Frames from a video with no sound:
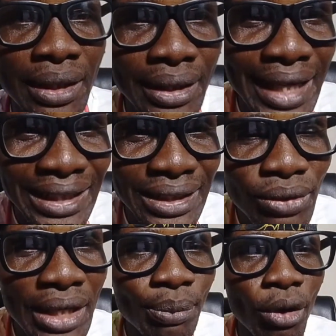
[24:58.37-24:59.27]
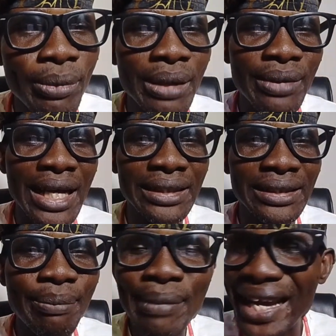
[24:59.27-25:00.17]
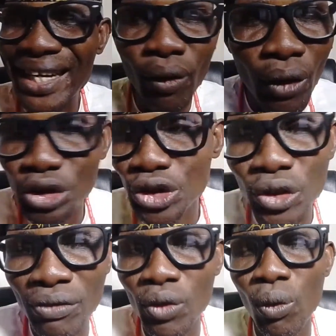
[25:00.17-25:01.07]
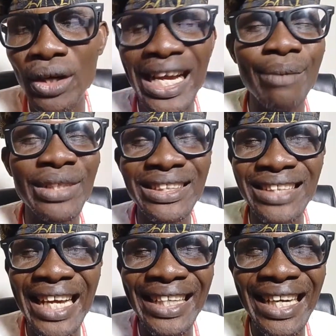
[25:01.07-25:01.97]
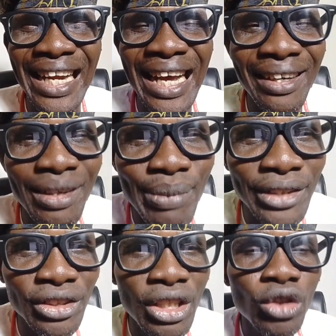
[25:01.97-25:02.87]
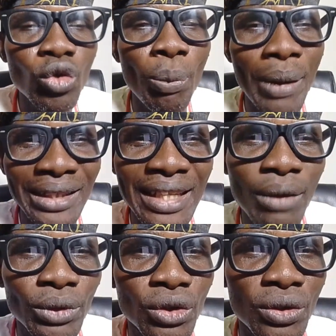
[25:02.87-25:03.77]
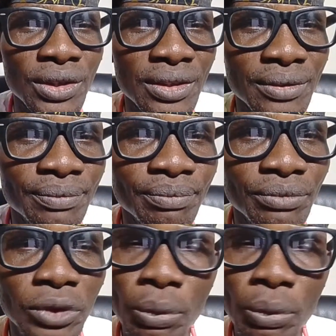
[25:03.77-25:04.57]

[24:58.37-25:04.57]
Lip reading: That is where the problem lies. Many countries of the world have been signing an agreement to partner with us, to